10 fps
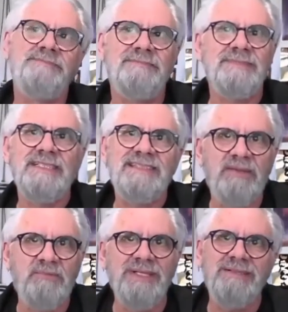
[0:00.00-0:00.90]
it's
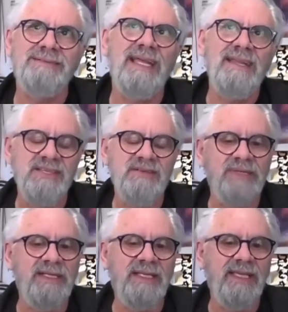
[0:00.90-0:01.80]
like, well, that isn't
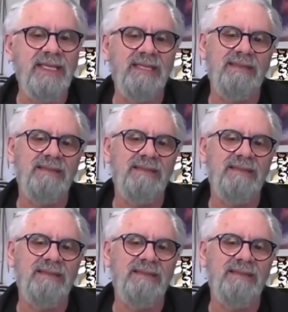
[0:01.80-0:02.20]
really